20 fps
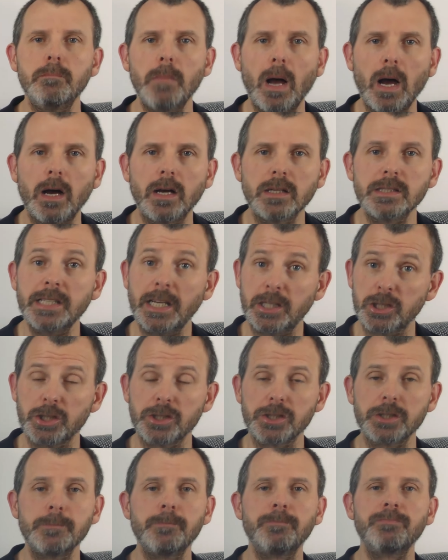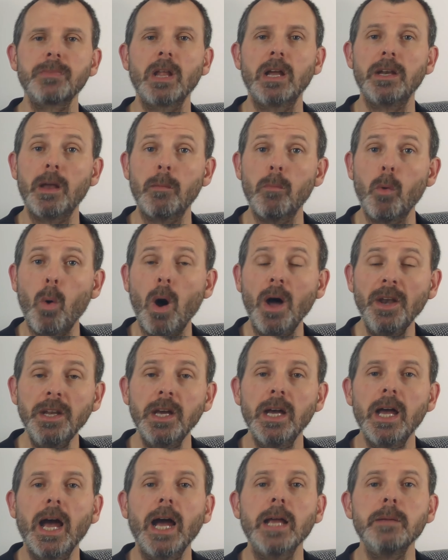uh, sections. Number
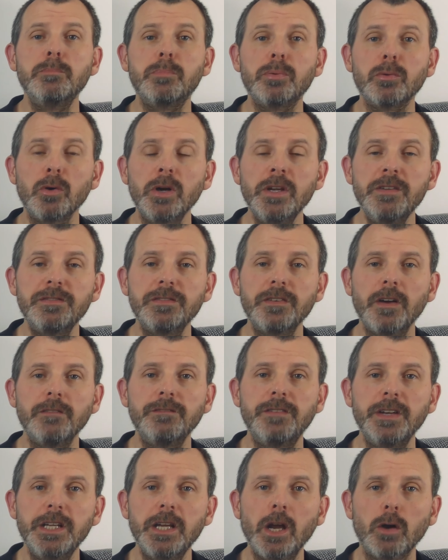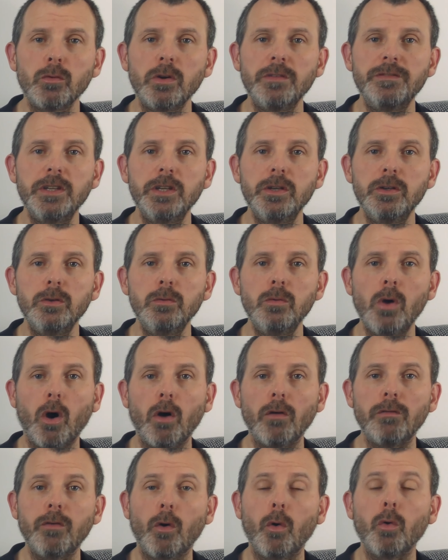one, a brief video review
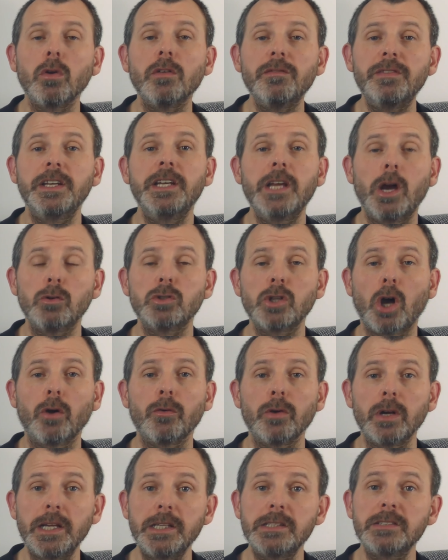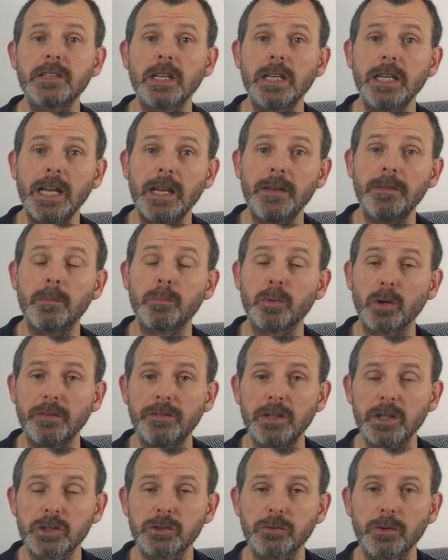of all the videos I released in the
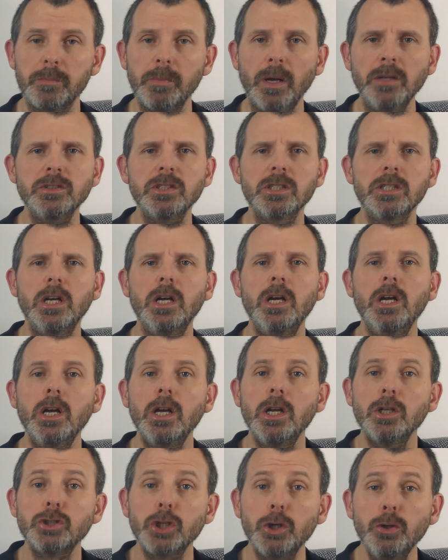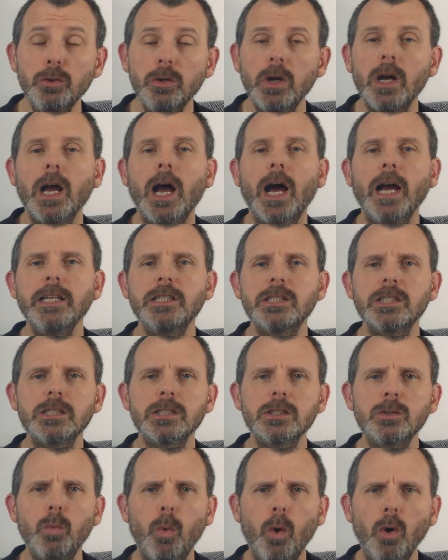previous three months. Two, a
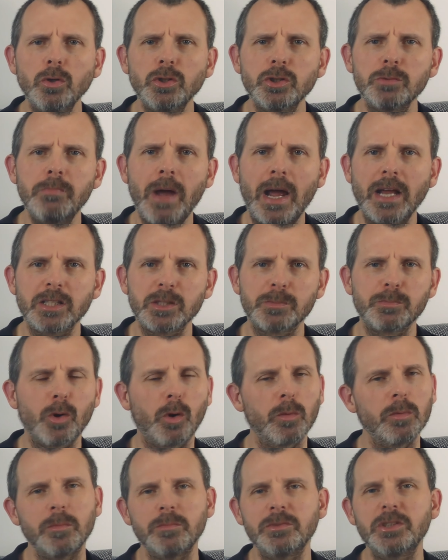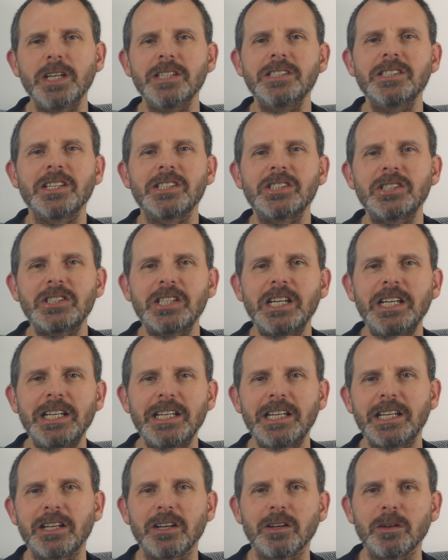squash maths problem, just a silly
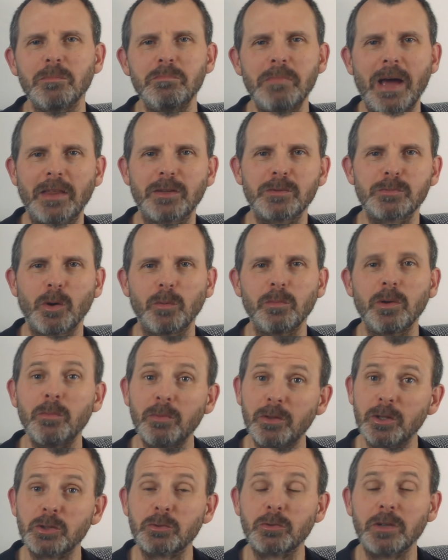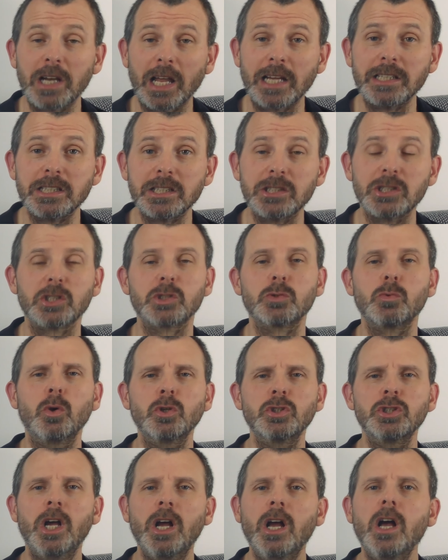little maths problem that's related to
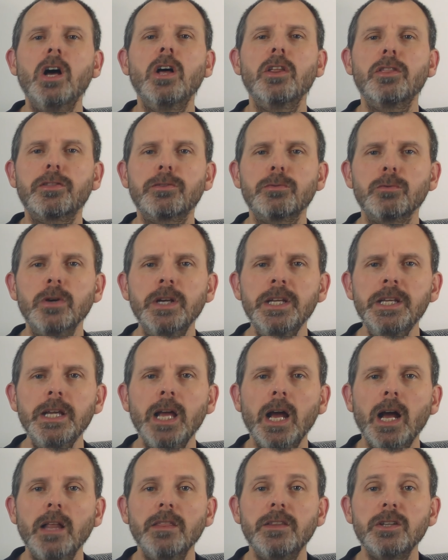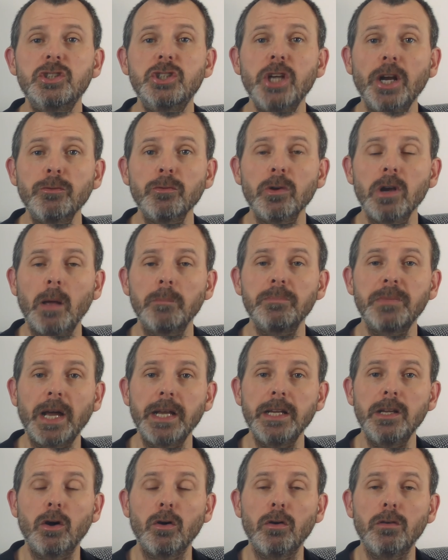squash. Three, the general
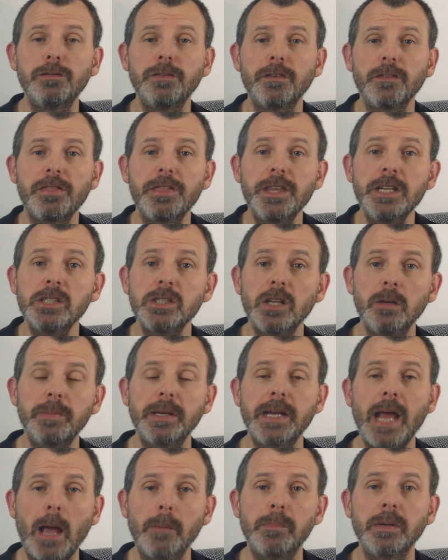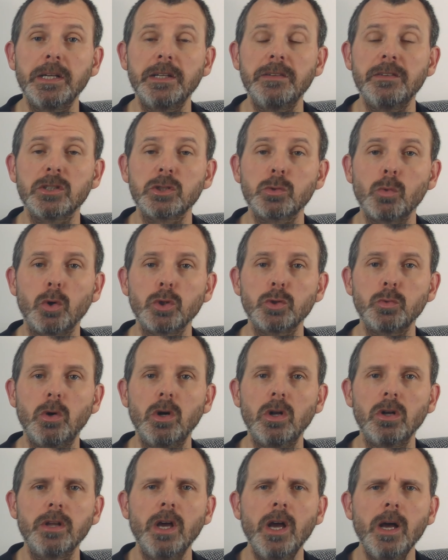update of things that have been happening in the squash
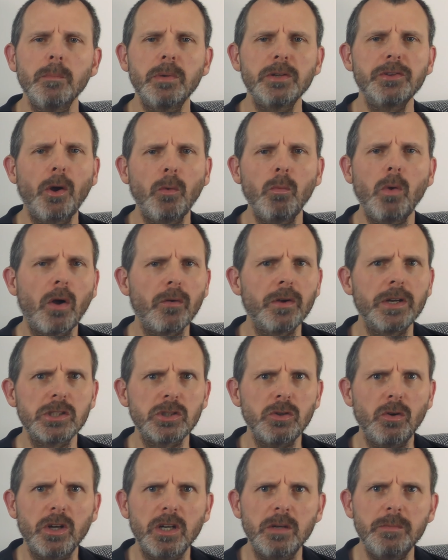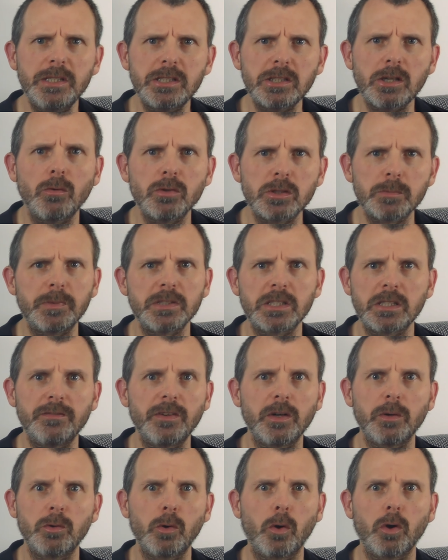world, but don't worry, it's not going to be so
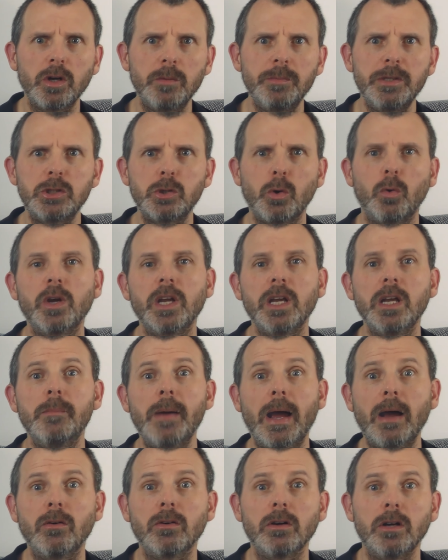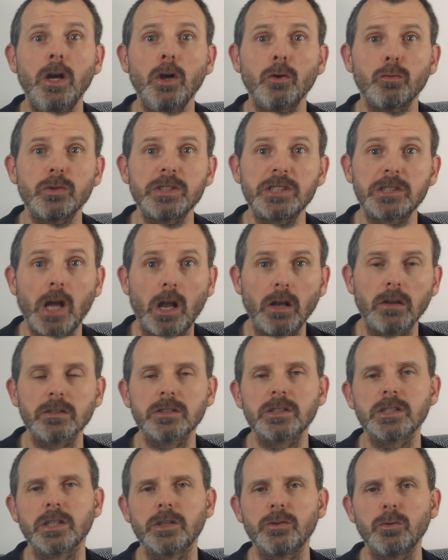specific. We're not going to be talking about
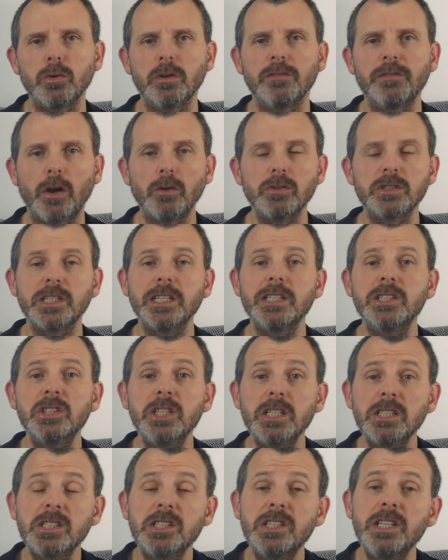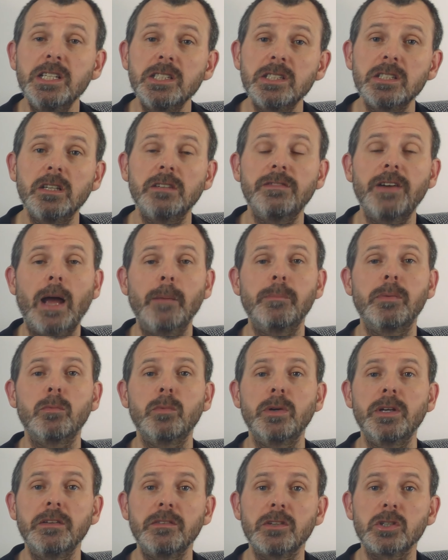results and all of those things, just things that have happened
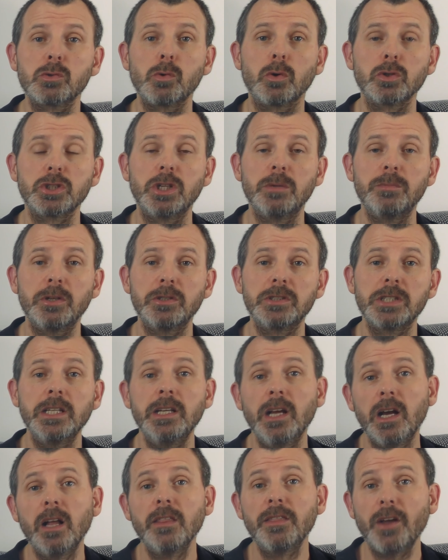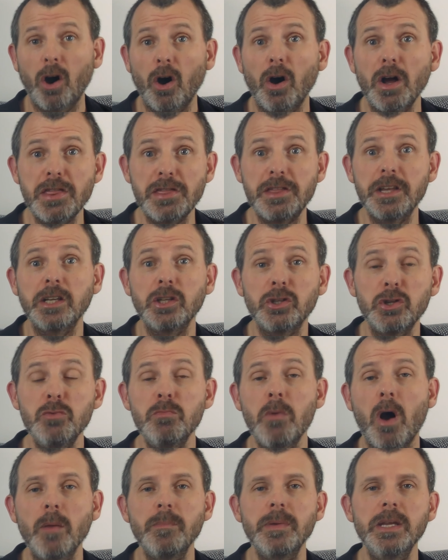within the squash community that I think you
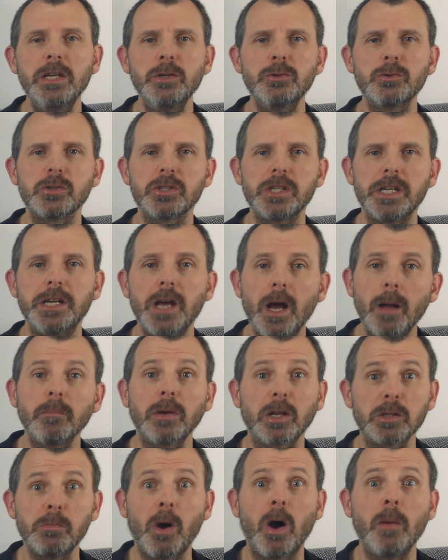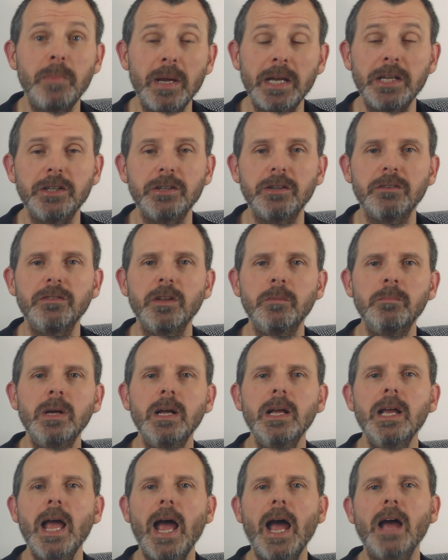might be interested, plus my opinion of them.
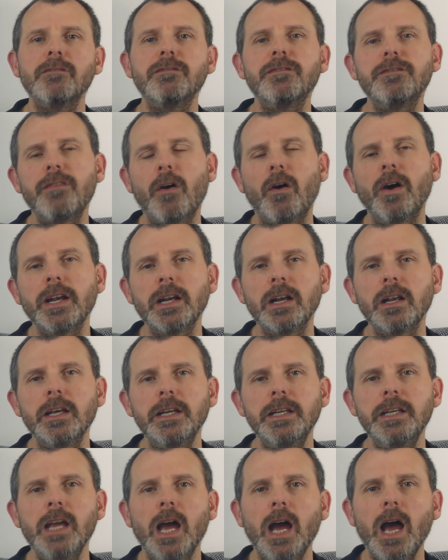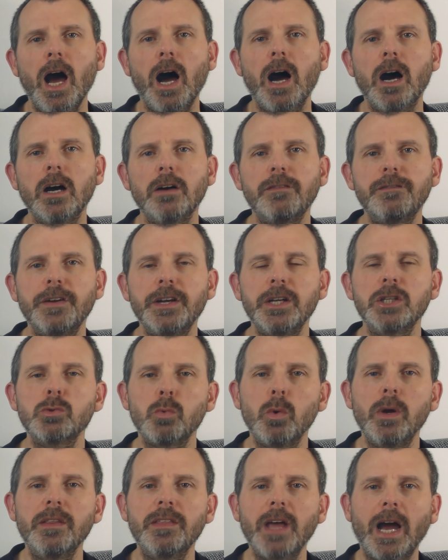And finally, uh, finish
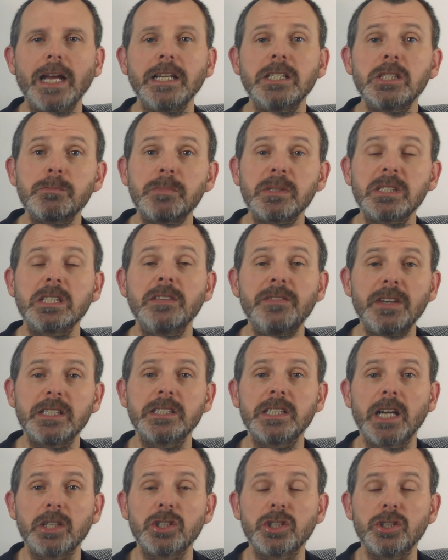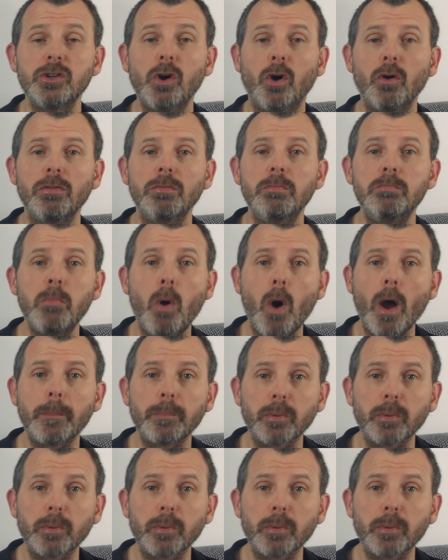with a specific section on my